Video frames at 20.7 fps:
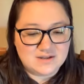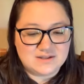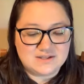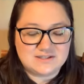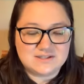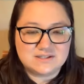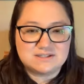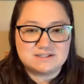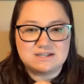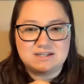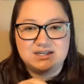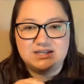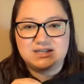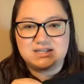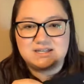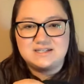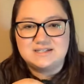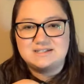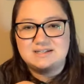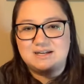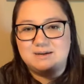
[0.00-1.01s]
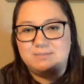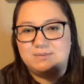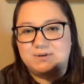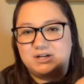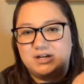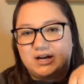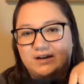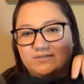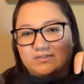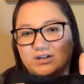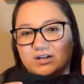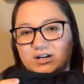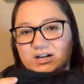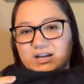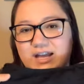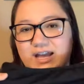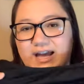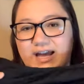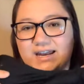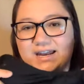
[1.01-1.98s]
This is a Nicki's diaper cover,
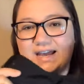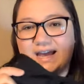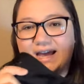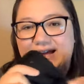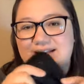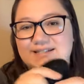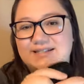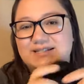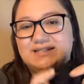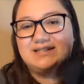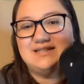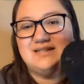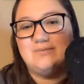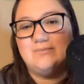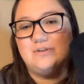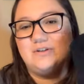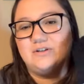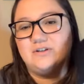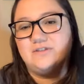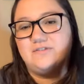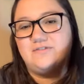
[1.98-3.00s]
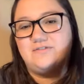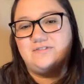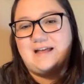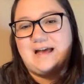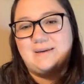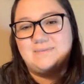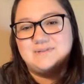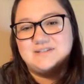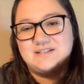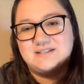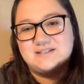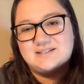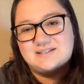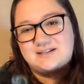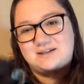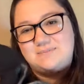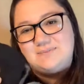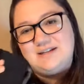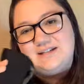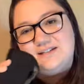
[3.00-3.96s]
and it has a similar flap
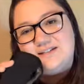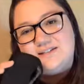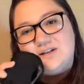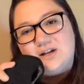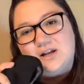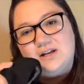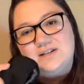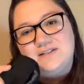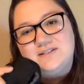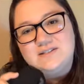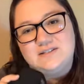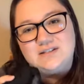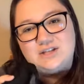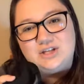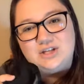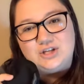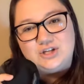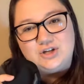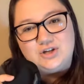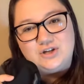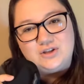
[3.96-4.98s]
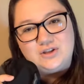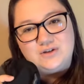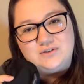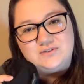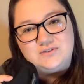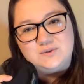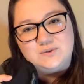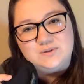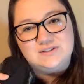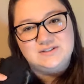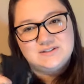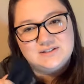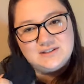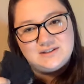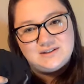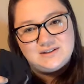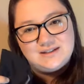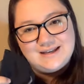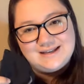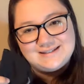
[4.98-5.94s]
system. It's not as secure though, so it's
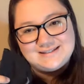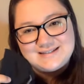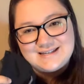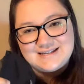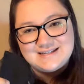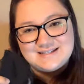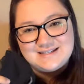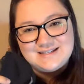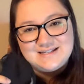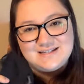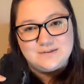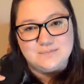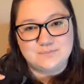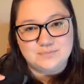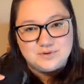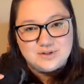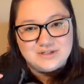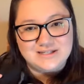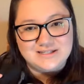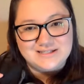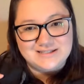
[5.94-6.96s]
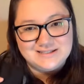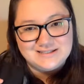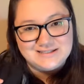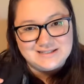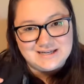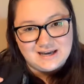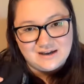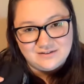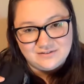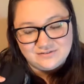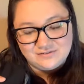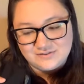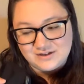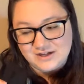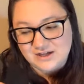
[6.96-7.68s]
less easy to pre-stuff,